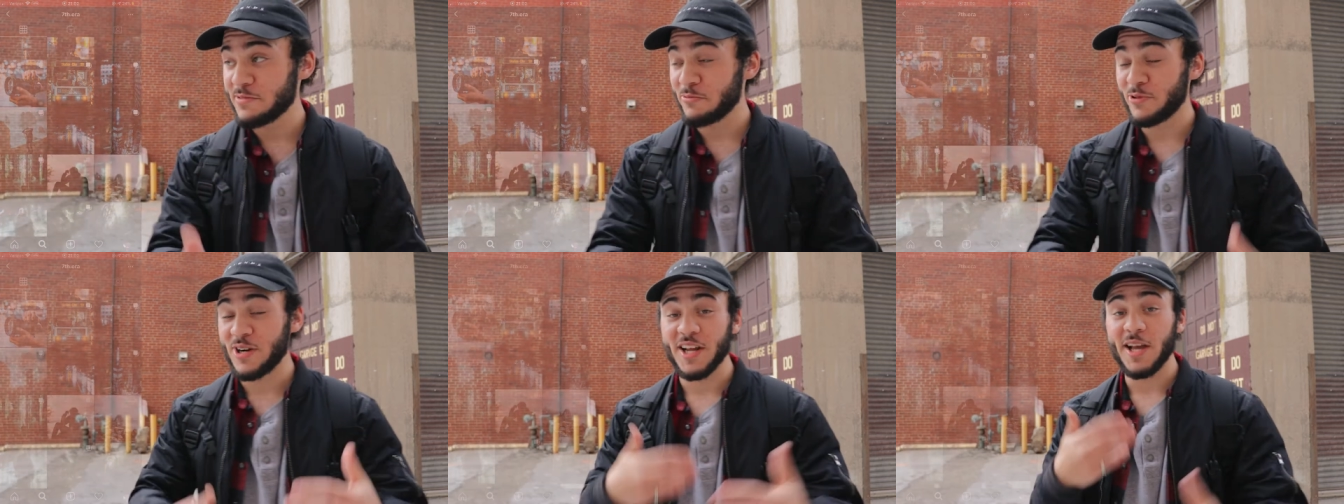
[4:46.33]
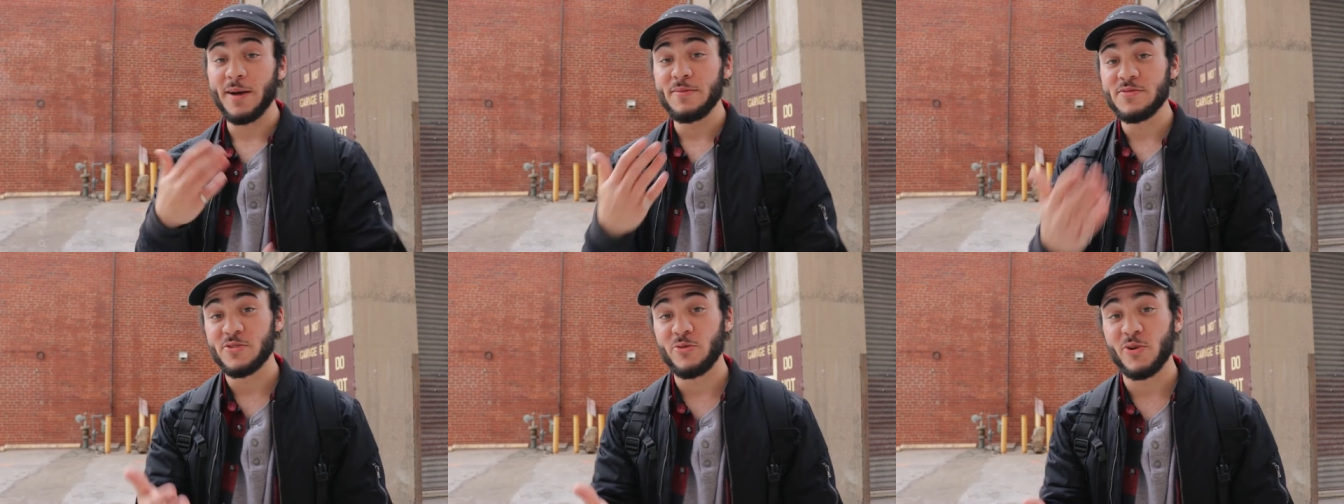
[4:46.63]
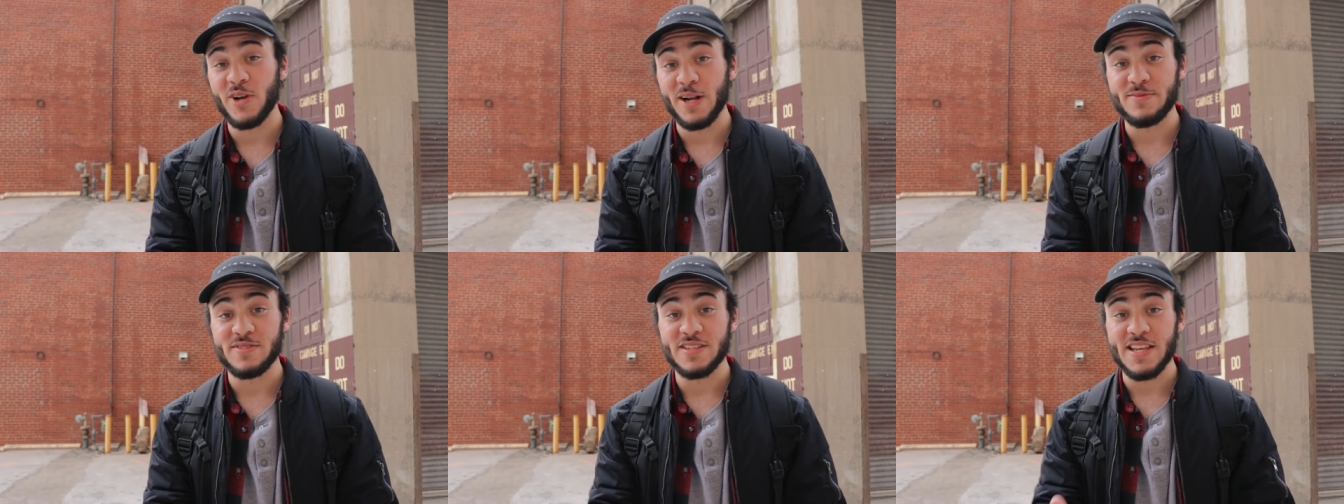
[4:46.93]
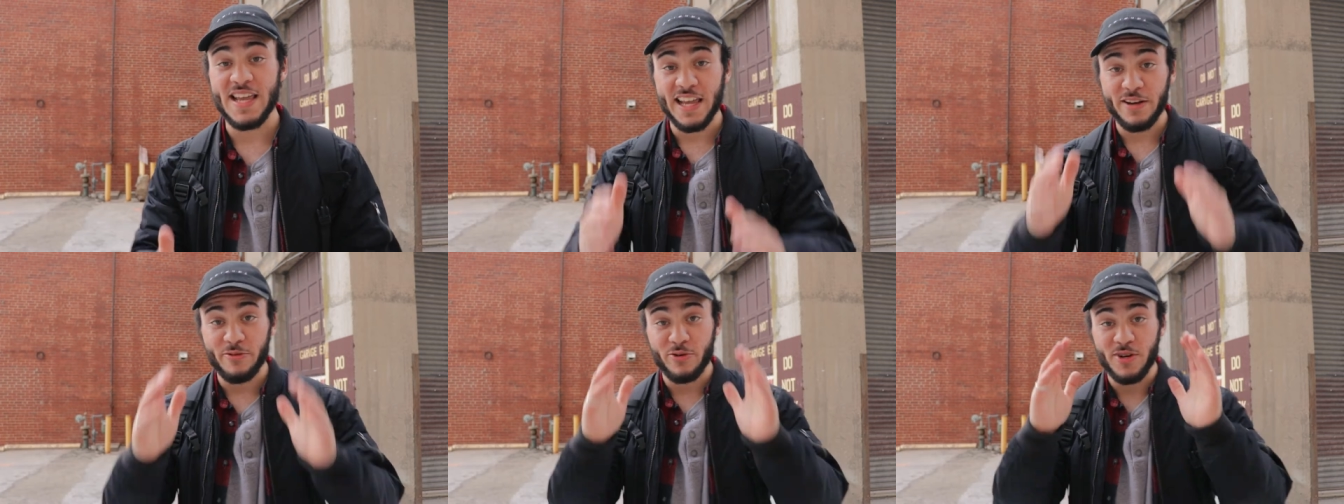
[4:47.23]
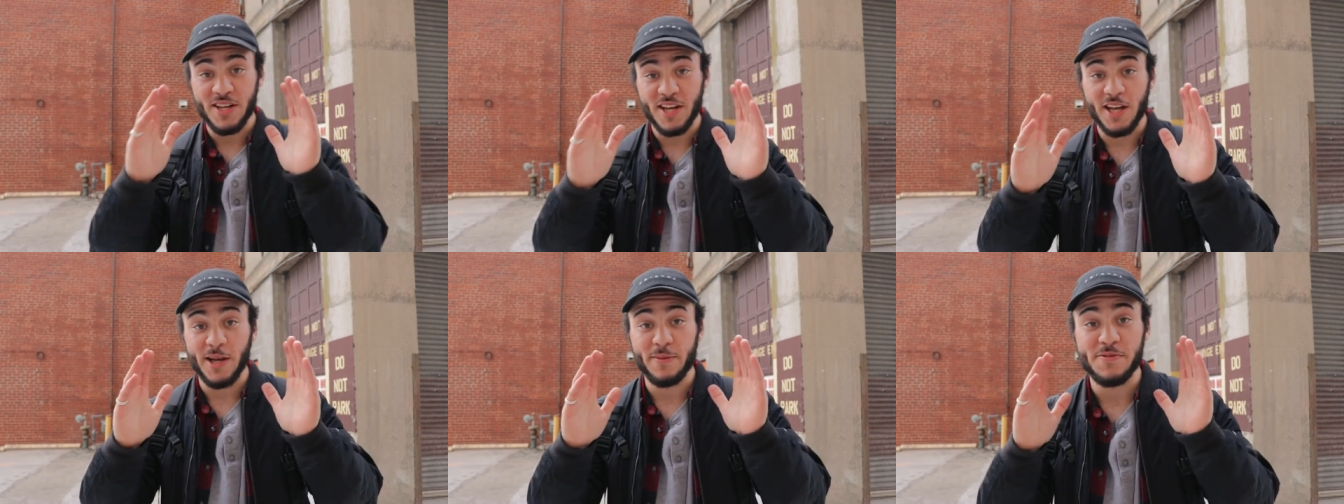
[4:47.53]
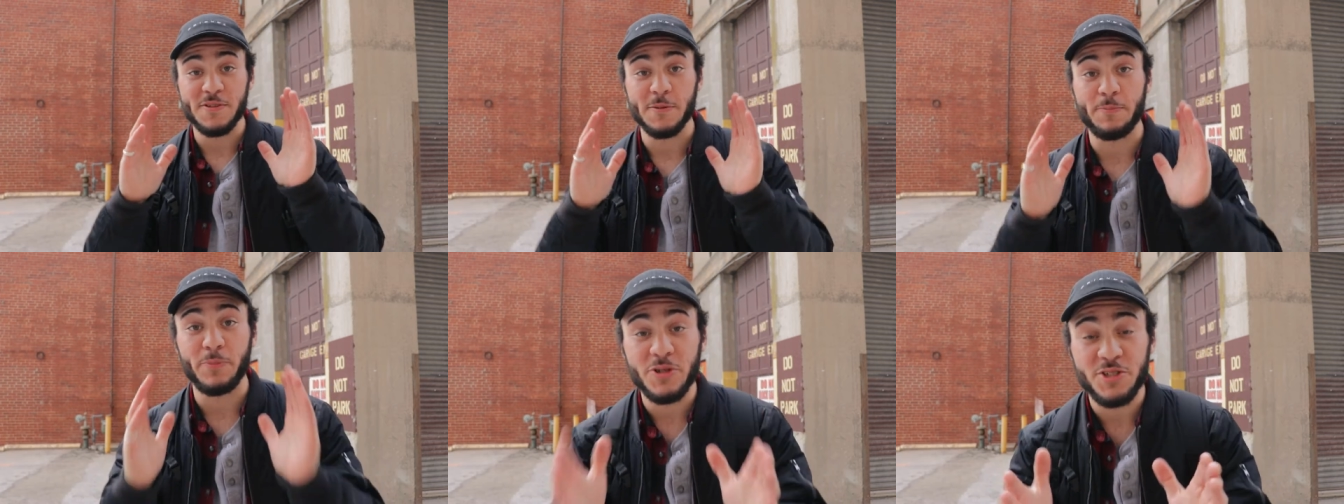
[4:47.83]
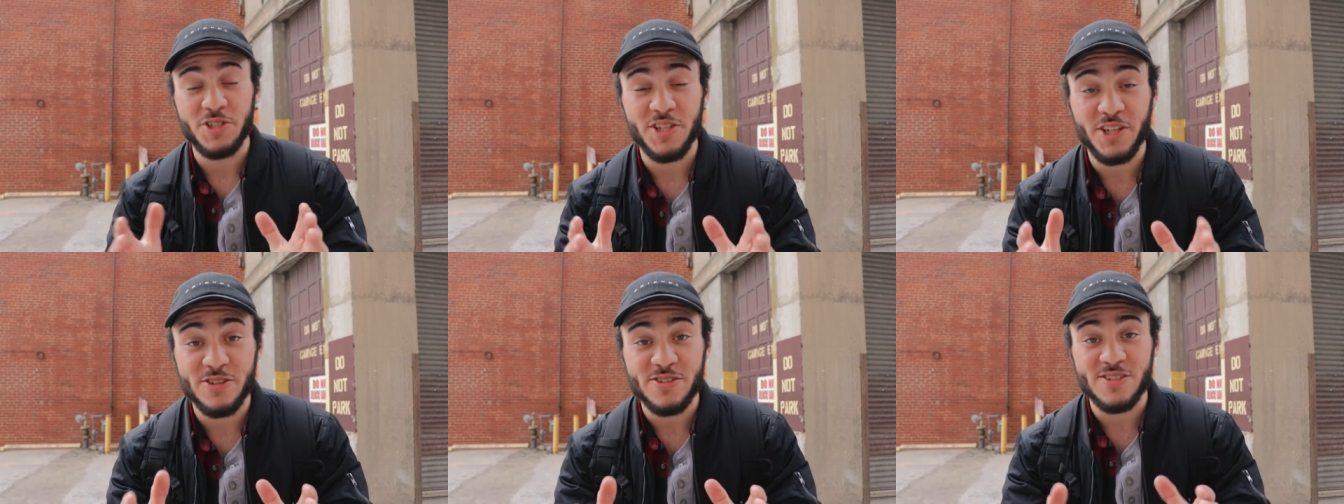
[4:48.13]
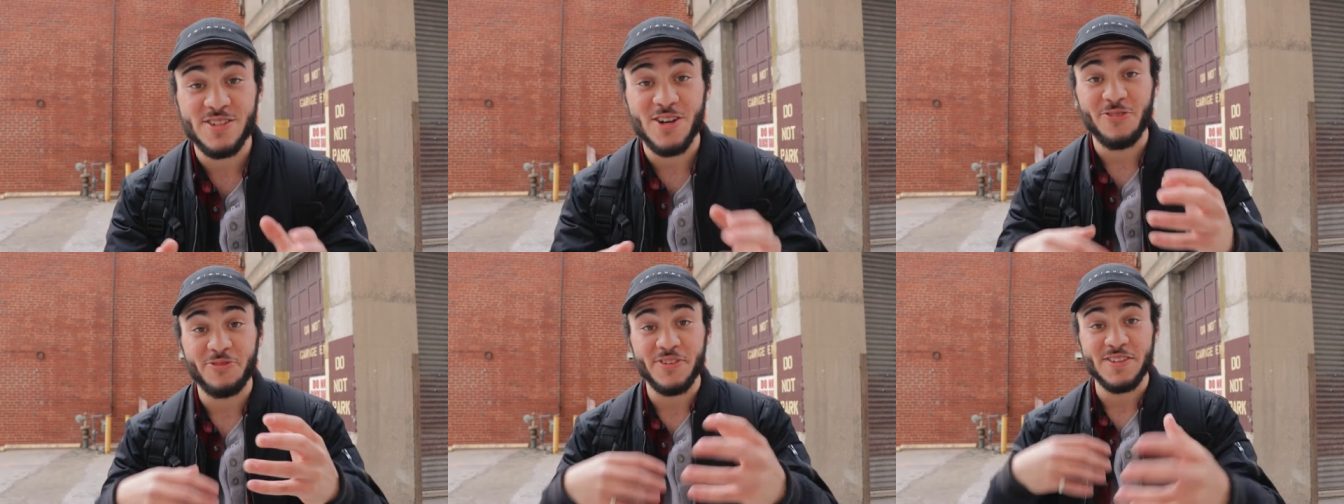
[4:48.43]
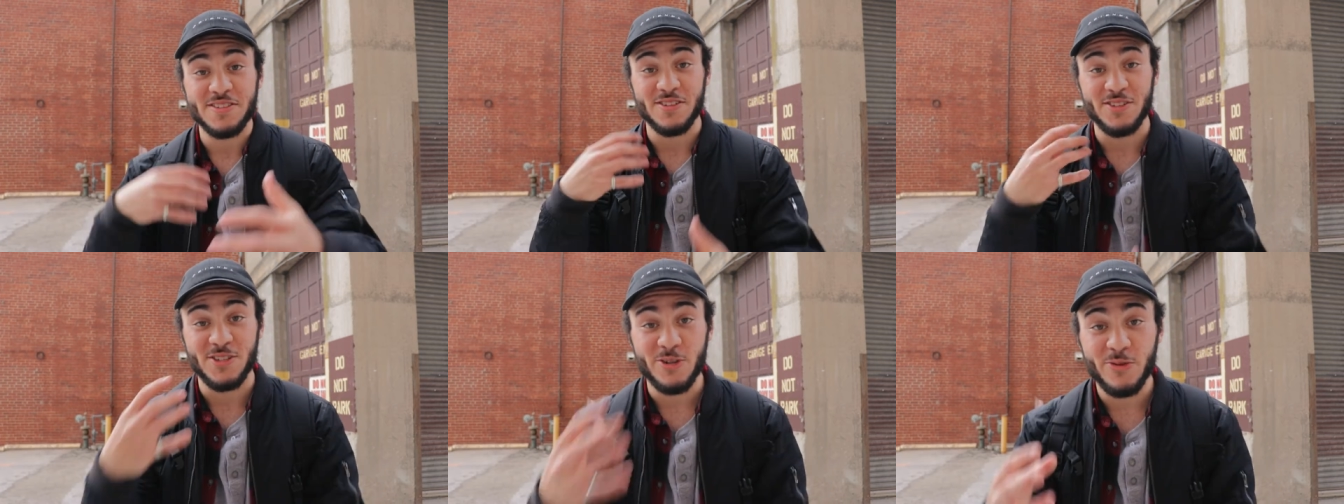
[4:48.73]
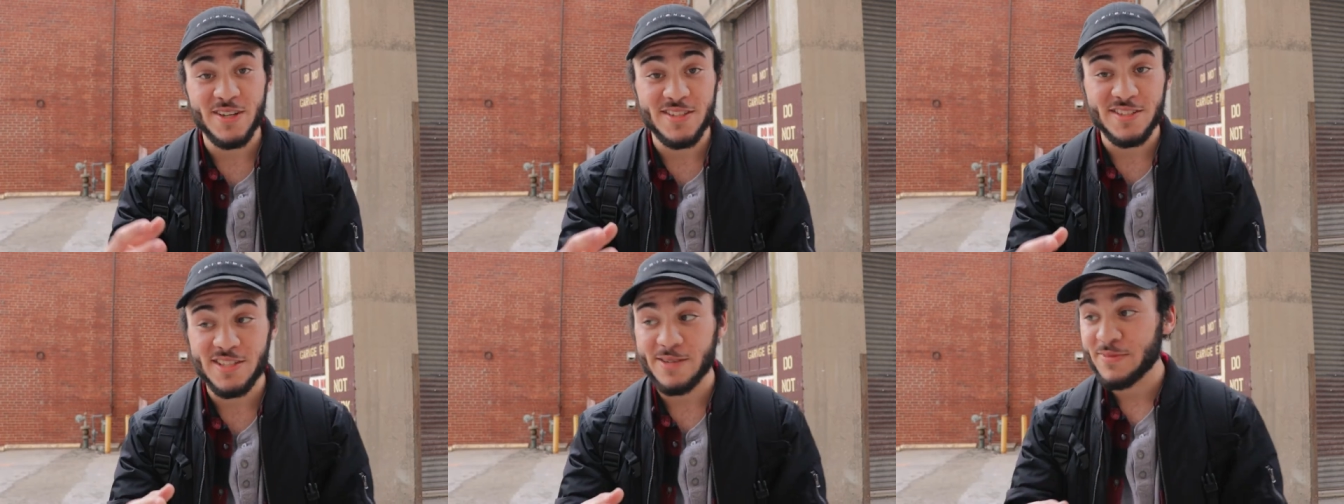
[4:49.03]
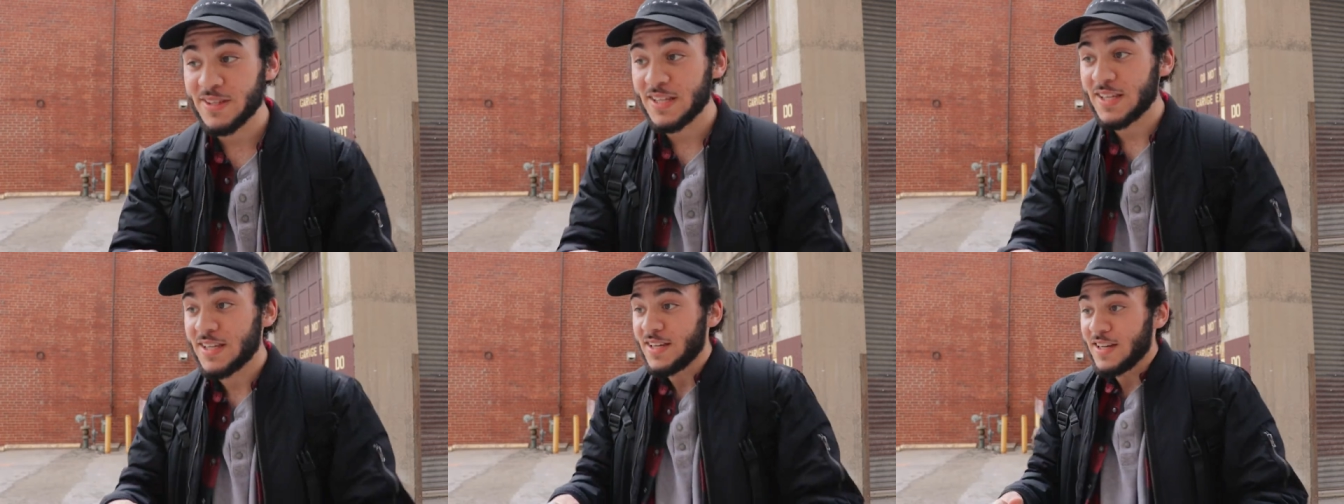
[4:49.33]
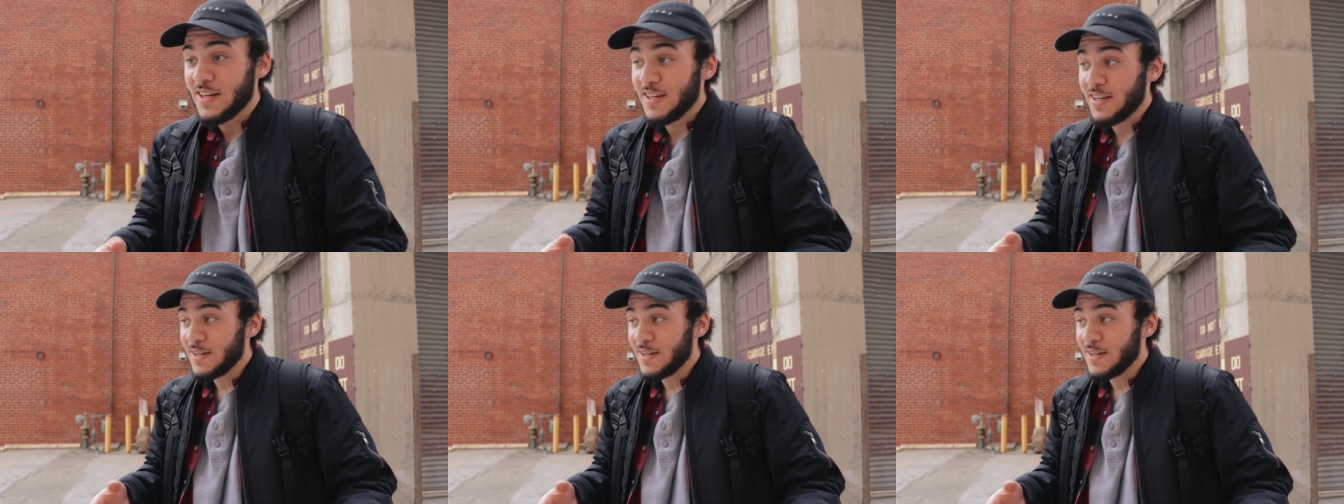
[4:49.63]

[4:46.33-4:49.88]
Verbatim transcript: and when it comes to what I'm saying and when it comes to pushing yourself into doing something,